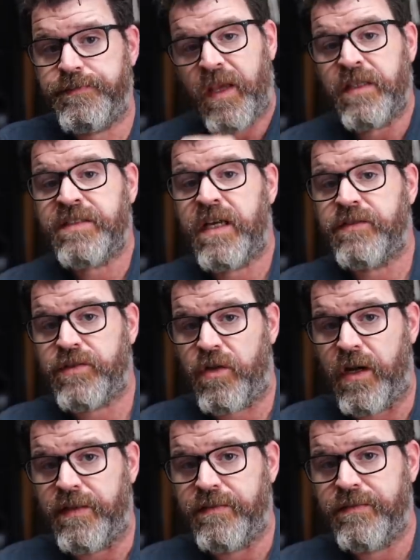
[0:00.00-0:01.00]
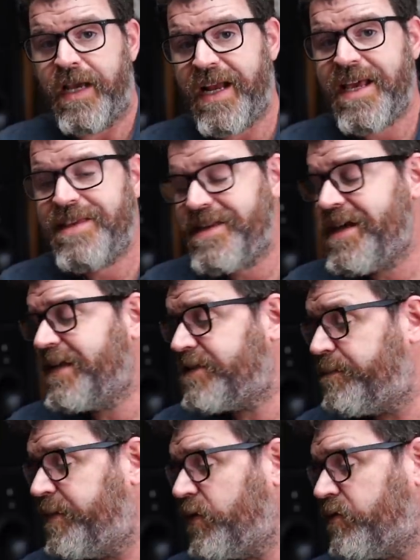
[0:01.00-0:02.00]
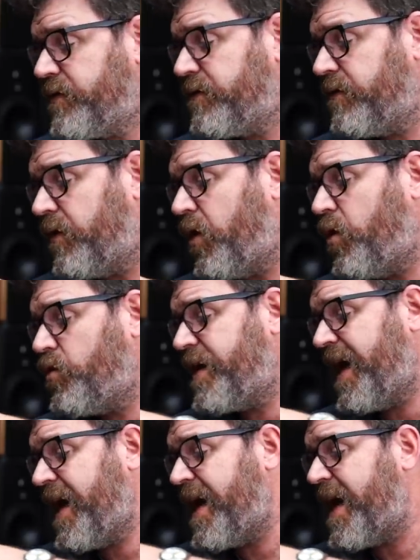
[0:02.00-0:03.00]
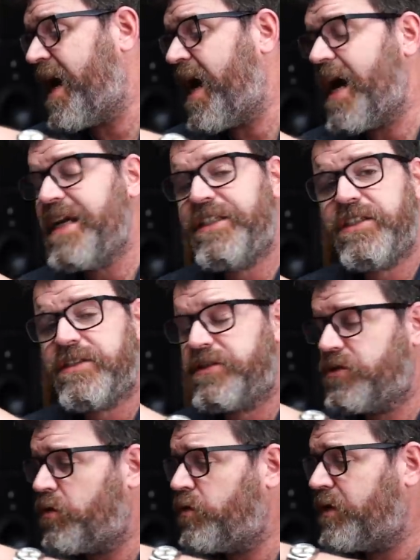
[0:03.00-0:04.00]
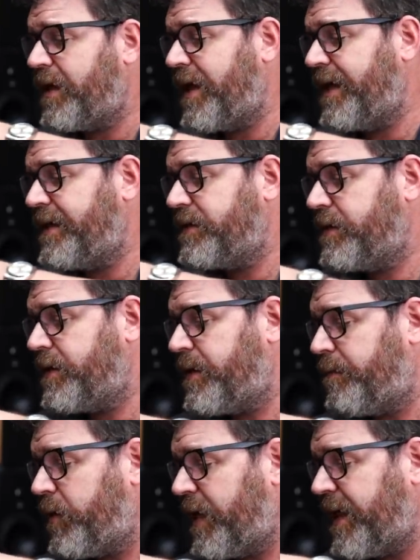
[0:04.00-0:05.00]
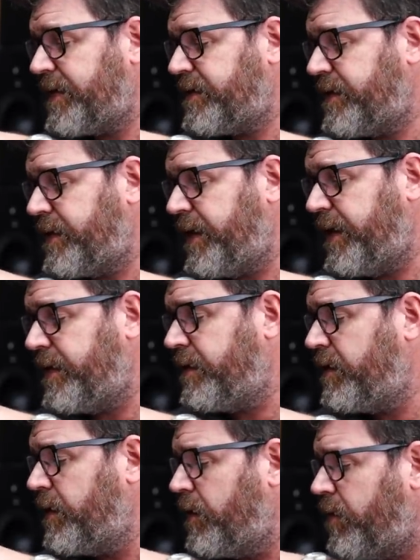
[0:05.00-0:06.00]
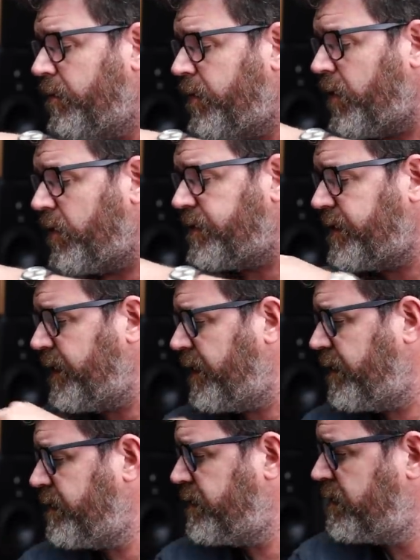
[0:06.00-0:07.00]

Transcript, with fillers: It sounds great. And I think it's built okay. I just don't like the plasticky parts here.